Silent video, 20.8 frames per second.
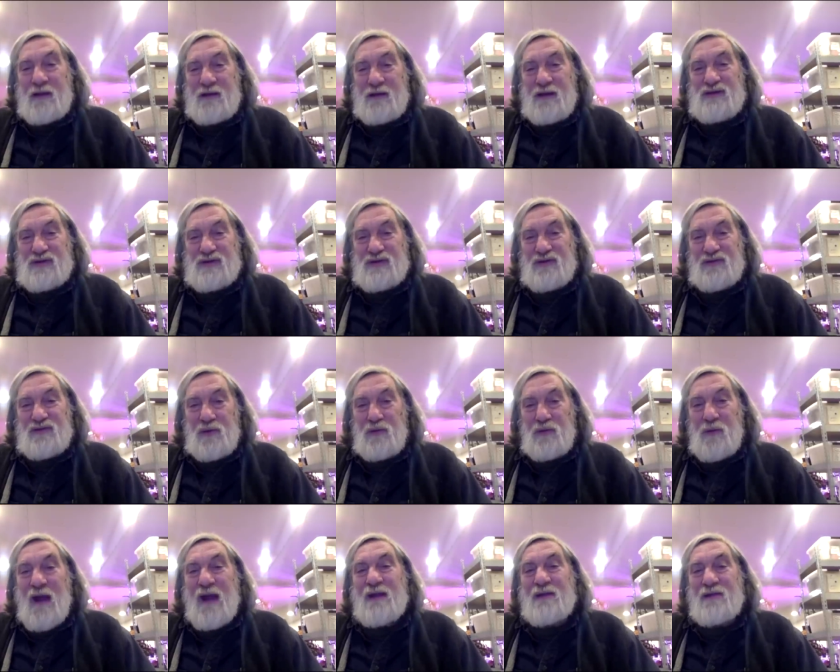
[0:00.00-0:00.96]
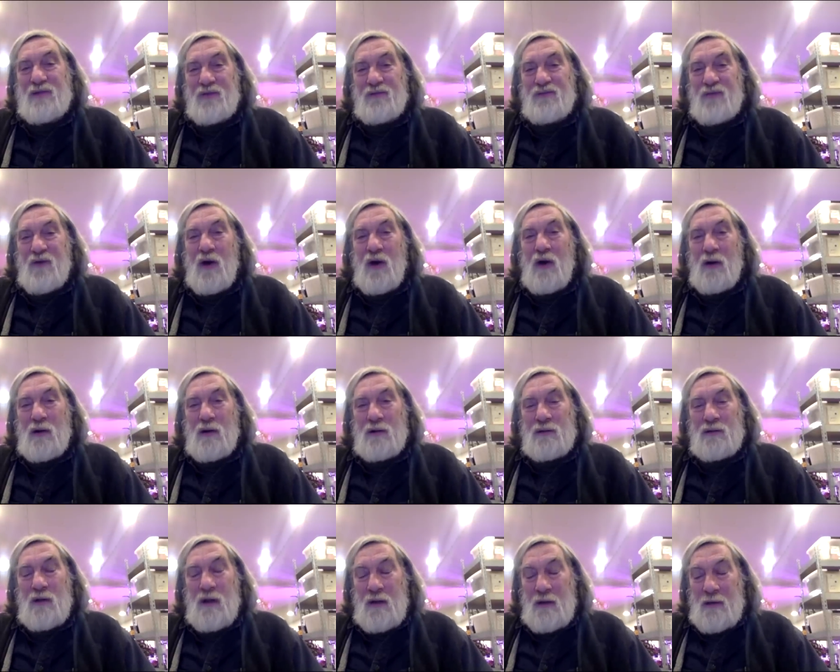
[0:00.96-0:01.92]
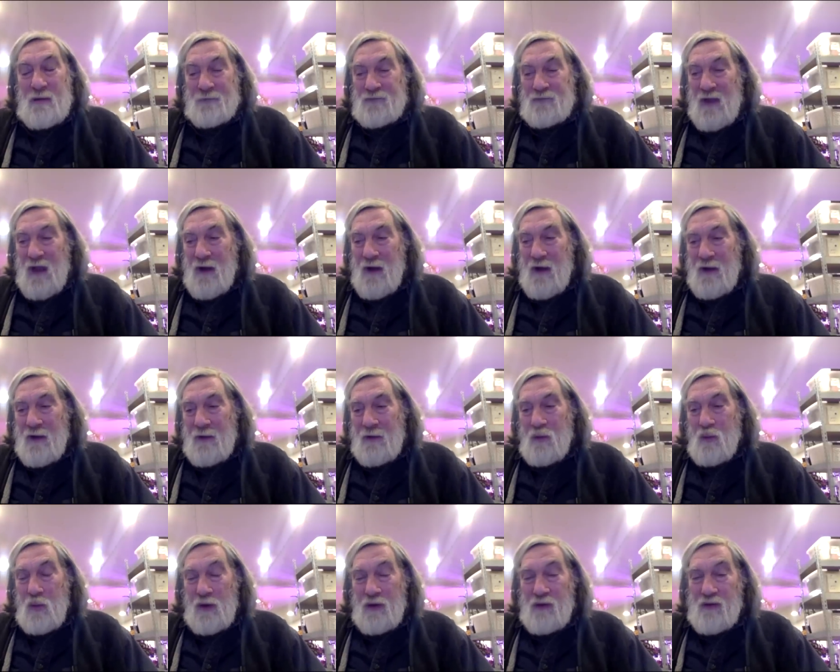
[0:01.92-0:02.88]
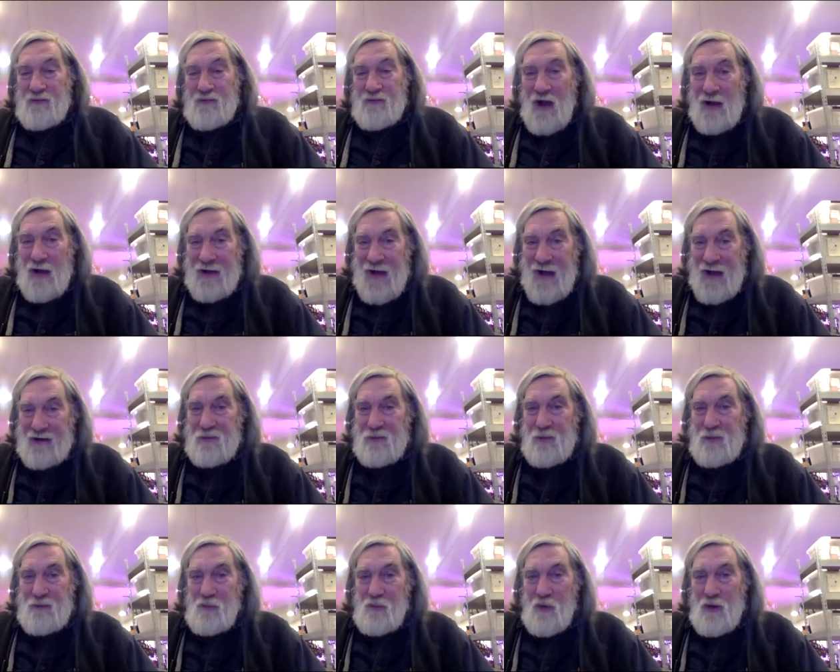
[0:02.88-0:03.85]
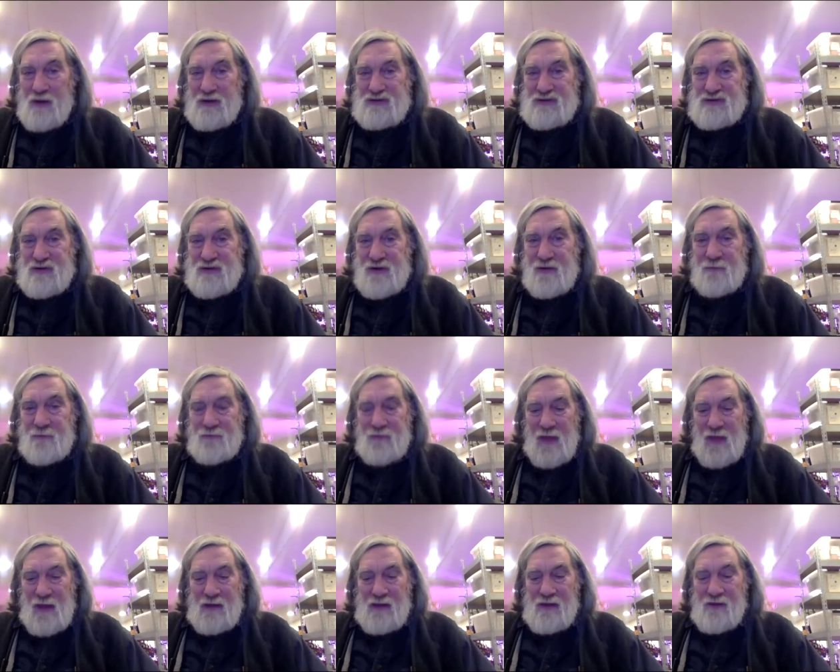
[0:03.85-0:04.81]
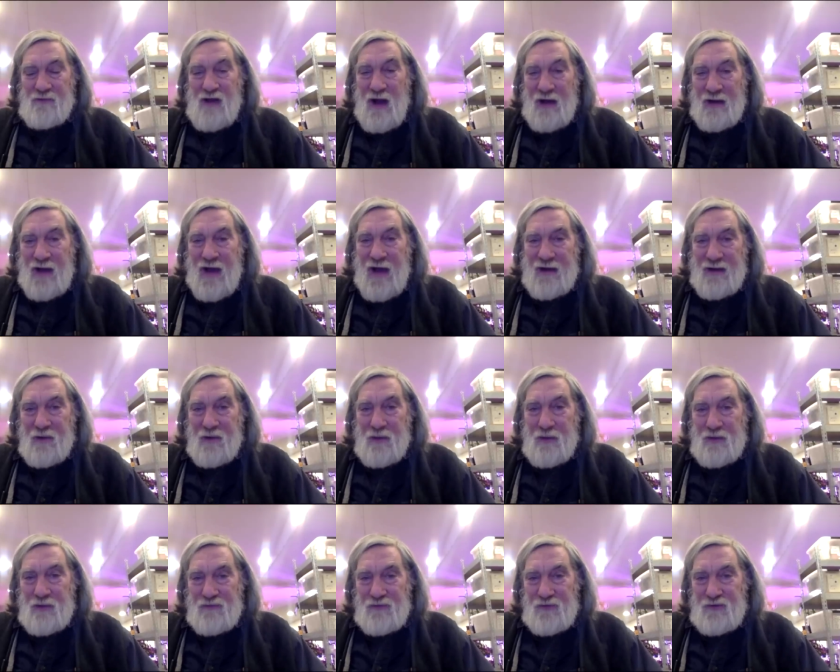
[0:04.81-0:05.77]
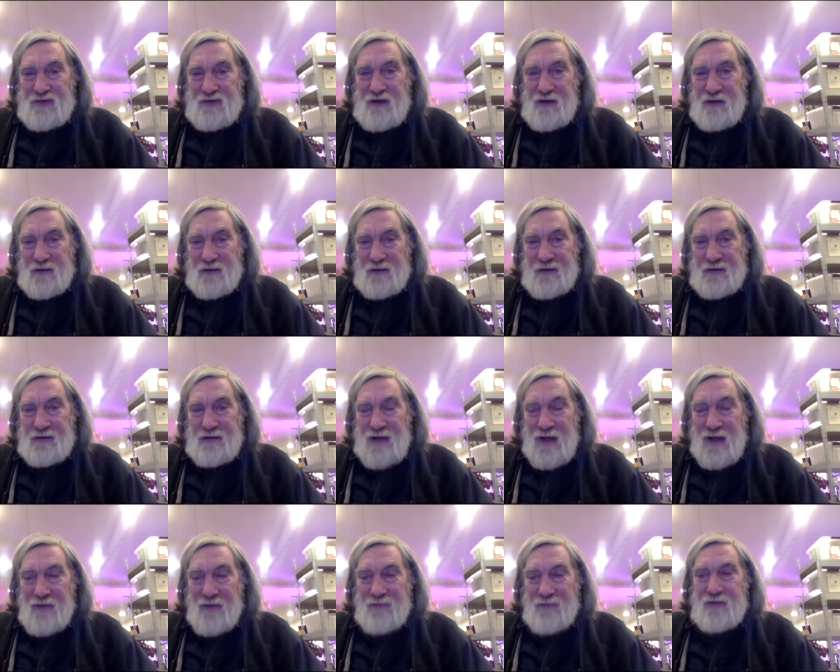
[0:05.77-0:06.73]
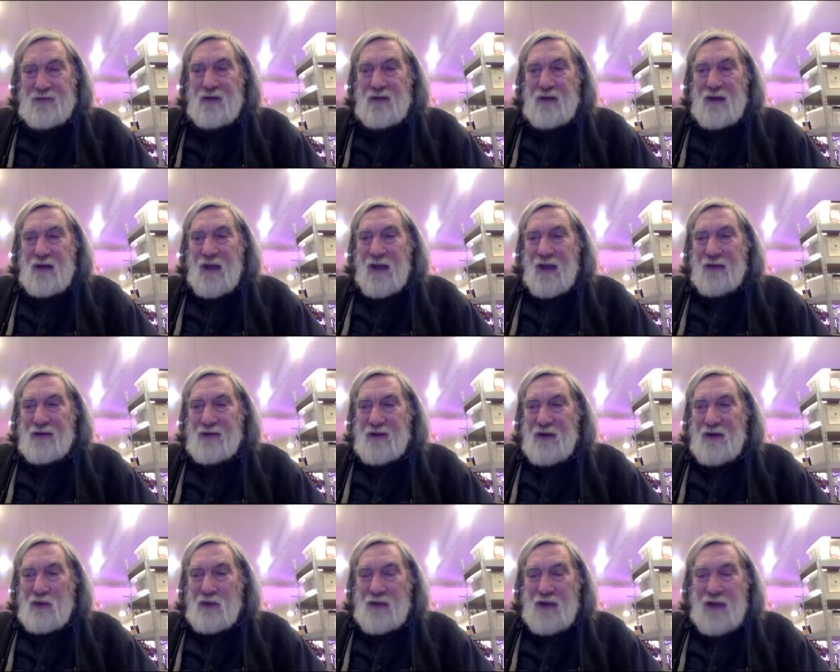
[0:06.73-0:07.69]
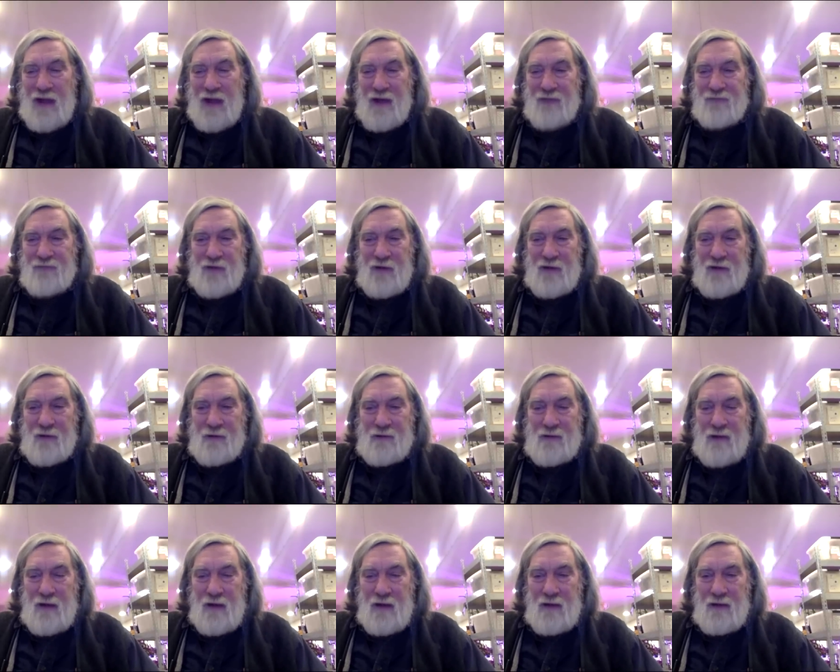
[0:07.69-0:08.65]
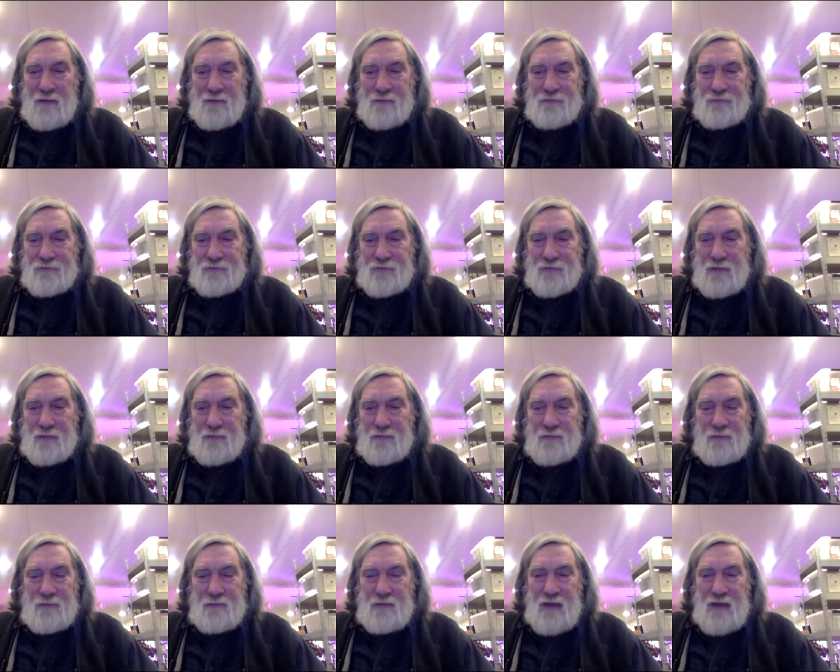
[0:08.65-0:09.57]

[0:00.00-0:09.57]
when the conditions are right in the fall, uh, where you've got adequate moisture, you've got adequate fertility left, and you don't have uh, um,